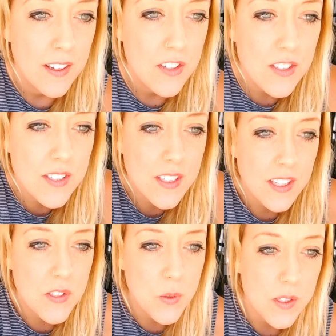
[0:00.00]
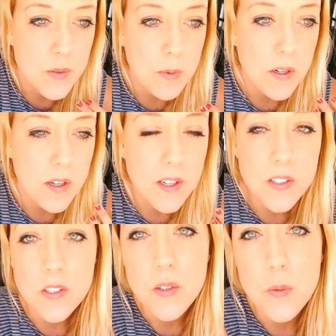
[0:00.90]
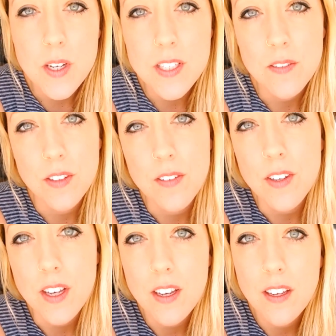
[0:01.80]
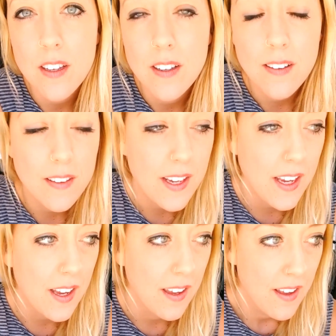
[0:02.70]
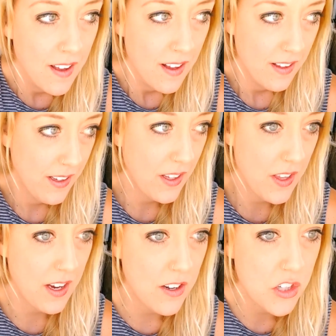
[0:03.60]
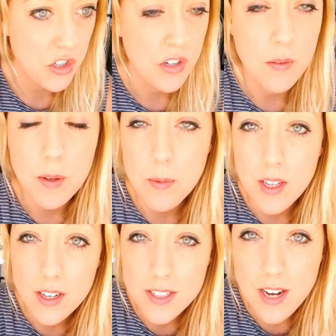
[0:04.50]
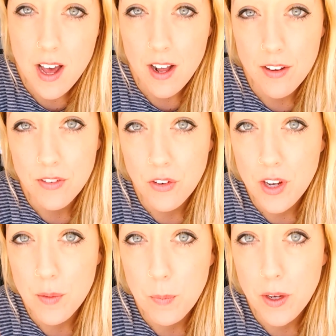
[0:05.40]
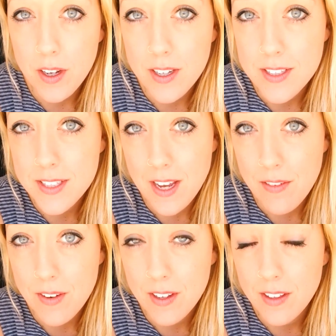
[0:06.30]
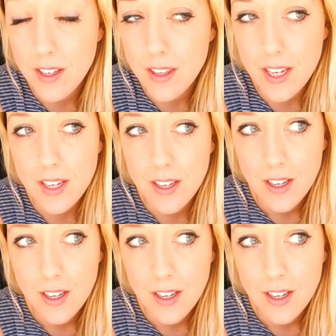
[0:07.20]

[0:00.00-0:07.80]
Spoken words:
just like to experience new ways of living, like the Airstream. I mean, it's not off grid, but it's definitely like,